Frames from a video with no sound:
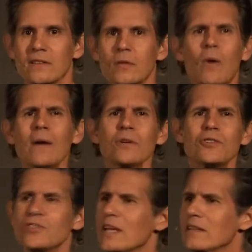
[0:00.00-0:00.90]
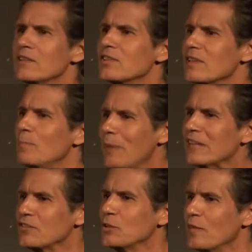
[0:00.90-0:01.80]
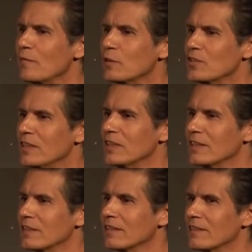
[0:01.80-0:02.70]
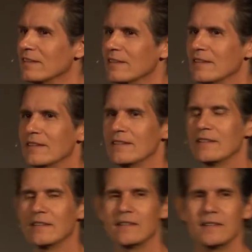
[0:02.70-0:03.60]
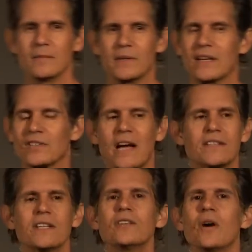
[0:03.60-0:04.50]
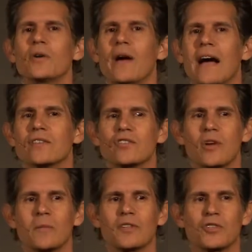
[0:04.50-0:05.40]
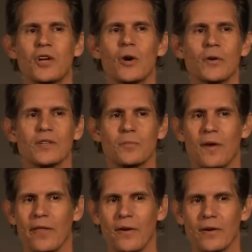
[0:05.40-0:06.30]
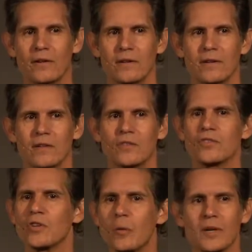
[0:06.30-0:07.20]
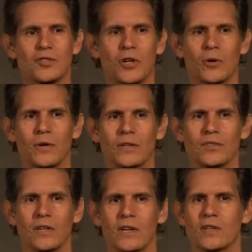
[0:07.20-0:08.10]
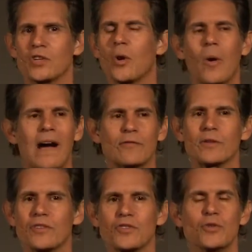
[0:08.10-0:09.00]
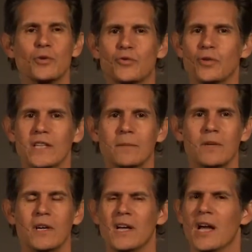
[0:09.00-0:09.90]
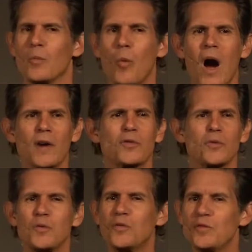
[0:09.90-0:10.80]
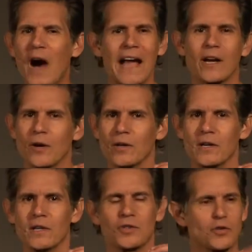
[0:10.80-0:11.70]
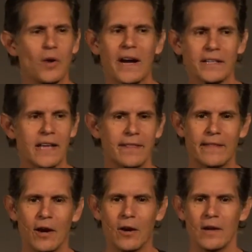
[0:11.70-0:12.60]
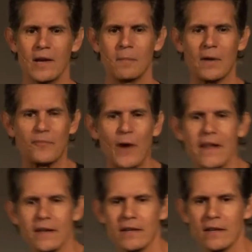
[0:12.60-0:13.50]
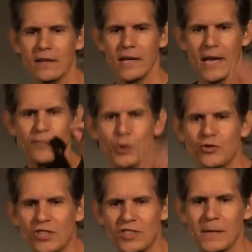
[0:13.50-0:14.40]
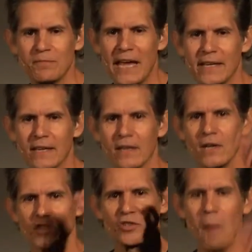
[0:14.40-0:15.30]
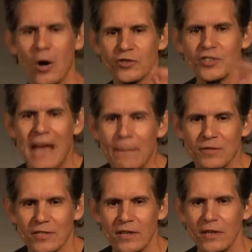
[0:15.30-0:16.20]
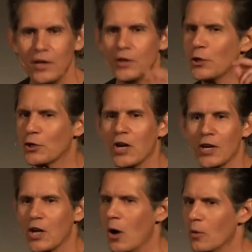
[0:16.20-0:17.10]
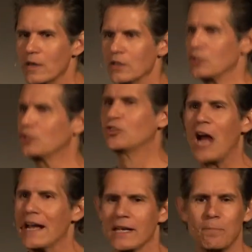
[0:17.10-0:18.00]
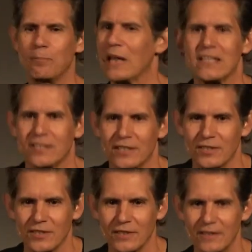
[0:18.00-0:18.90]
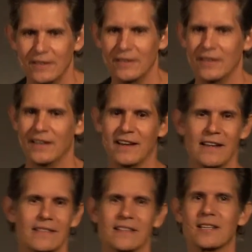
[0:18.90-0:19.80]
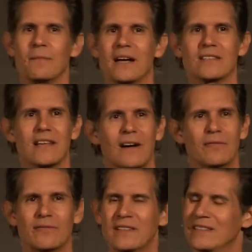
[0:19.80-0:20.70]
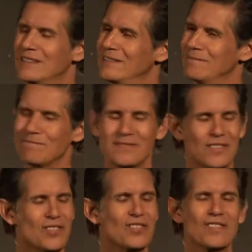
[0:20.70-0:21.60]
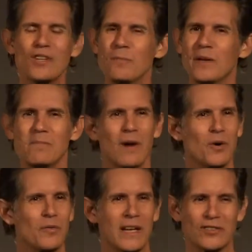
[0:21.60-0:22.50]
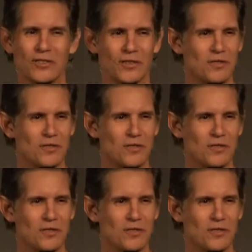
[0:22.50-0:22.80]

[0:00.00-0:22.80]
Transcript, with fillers: then why would you say this is the best you've ever seen? Because I didn't know you had so much courage, brother. So much courage to go after this new dream and walk through fire to try and get there. My friend, if you just keep taking small steps, you're gonna go giant places. And I think to myself, stupid motivational